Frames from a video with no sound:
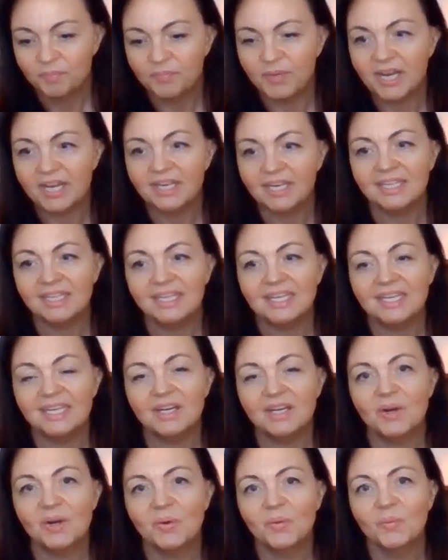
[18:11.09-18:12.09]
But
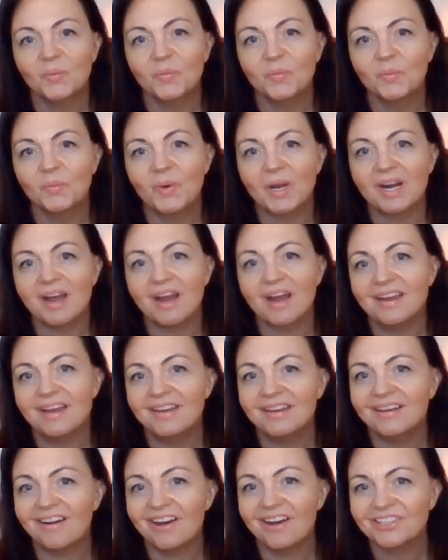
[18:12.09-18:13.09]
what I